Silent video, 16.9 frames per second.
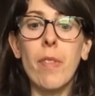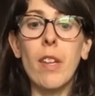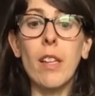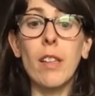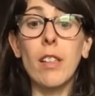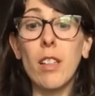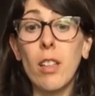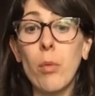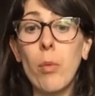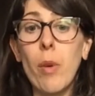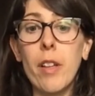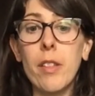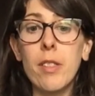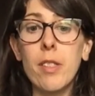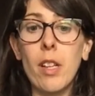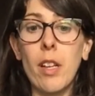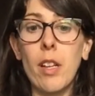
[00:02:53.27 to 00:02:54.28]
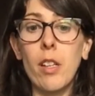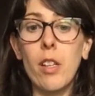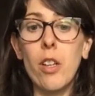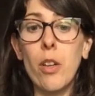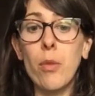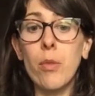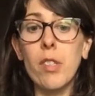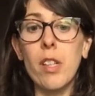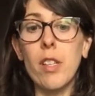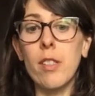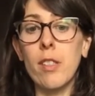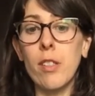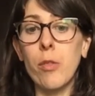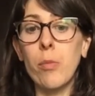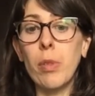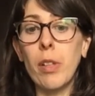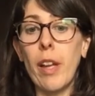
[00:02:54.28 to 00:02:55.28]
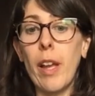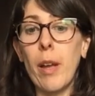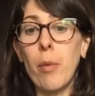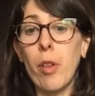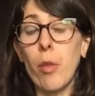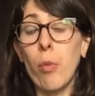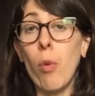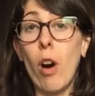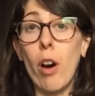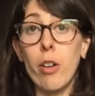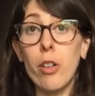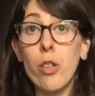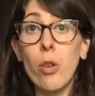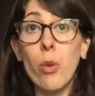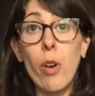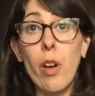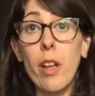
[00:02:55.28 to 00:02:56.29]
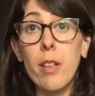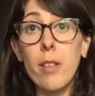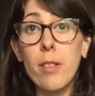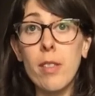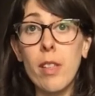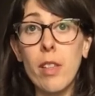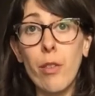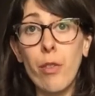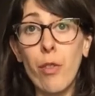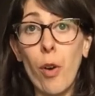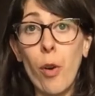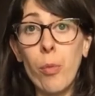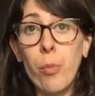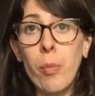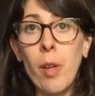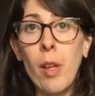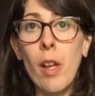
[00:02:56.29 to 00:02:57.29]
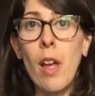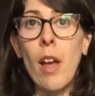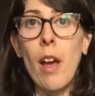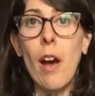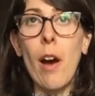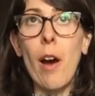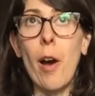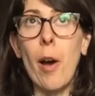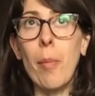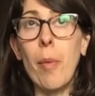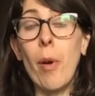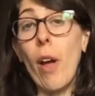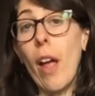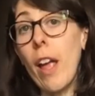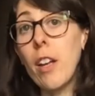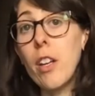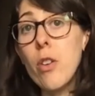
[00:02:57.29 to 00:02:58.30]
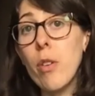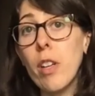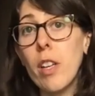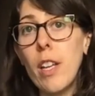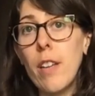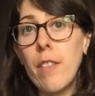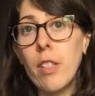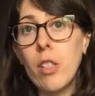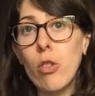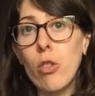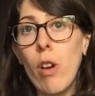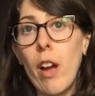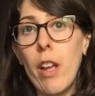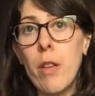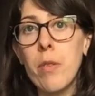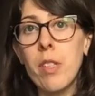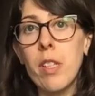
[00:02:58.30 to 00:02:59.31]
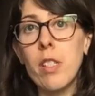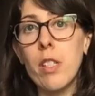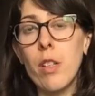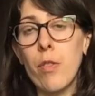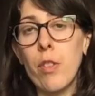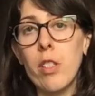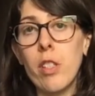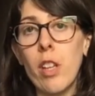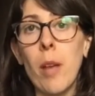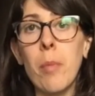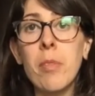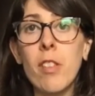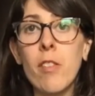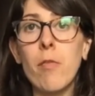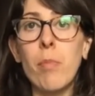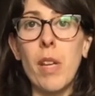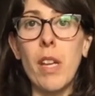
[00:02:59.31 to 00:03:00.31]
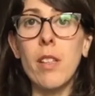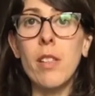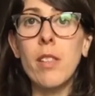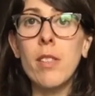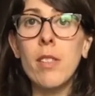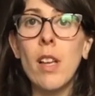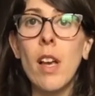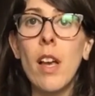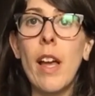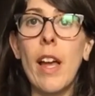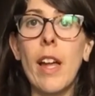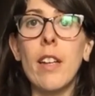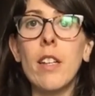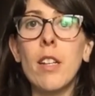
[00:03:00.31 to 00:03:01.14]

Little ones can use it to play with water toys in the foam. And you can even try using different types of beans and